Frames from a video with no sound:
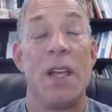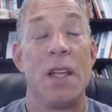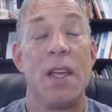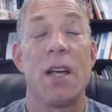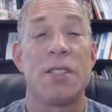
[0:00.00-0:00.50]

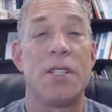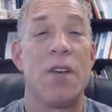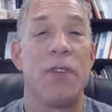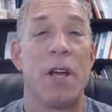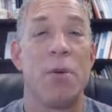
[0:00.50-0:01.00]
Yes,
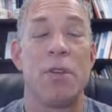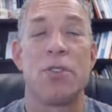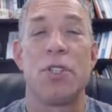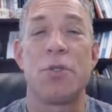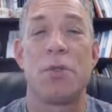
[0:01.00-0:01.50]
definitely. I mean,
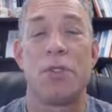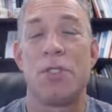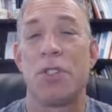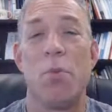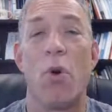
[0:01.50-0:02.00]
there's
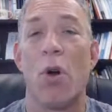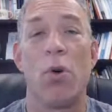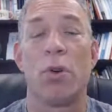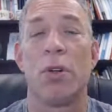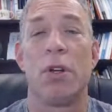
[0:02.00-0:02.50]
just more
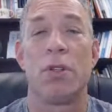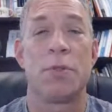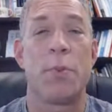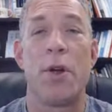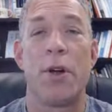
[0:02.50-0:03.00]
older
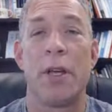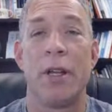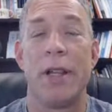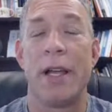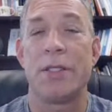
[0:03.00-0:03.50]
adults,
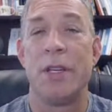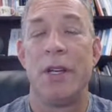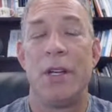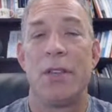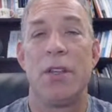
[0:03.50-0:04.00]
period. And that's
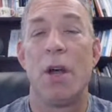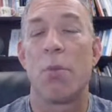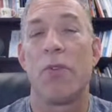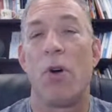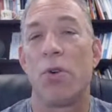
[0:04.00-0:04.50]
the
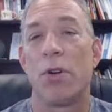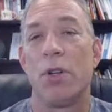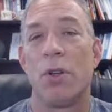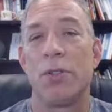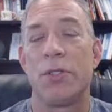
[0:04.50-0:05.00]
number of older
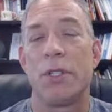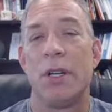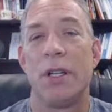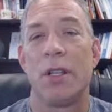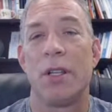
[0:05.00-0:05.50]
adults
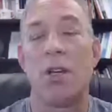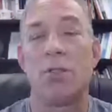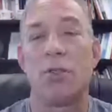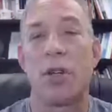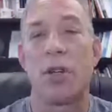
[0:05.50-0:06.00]
in the
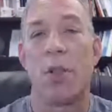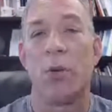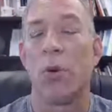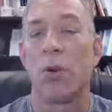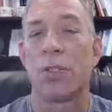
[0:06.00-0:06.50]
country and
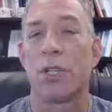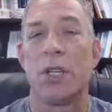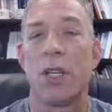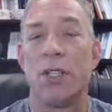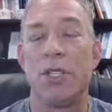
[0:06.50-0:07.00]
around the world is
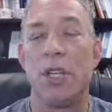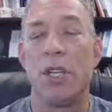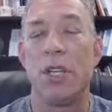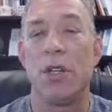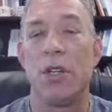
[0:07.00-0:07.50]
going to
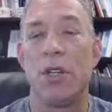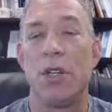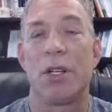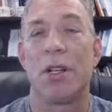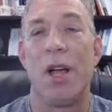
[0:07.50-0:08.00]
continue to
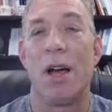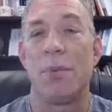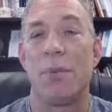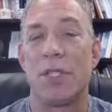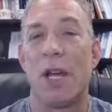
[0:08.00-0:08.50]

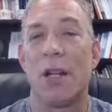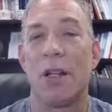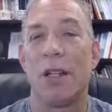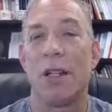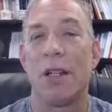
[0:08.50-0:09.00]
climb
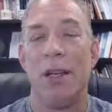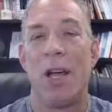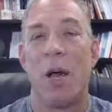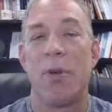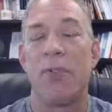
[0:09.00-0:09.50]

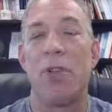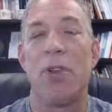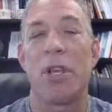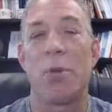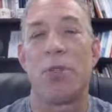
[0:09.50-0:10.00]
steadily. I
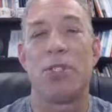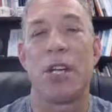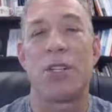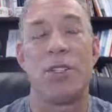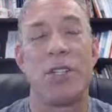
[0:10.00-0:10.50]
mean, if you look
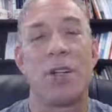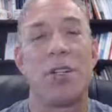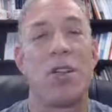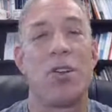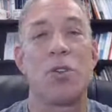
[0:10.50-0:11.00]
at
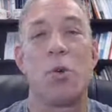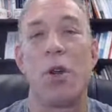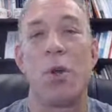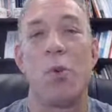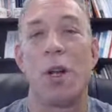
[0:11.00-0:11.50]
projections out to the
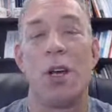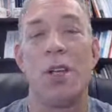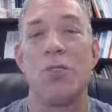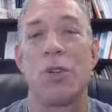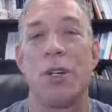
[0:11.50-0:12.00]
year
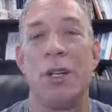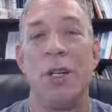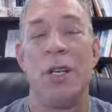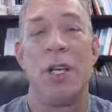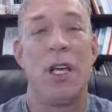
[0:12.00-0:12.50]

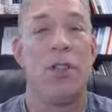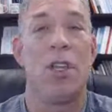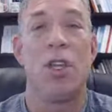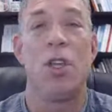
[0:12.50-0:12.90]
2100 in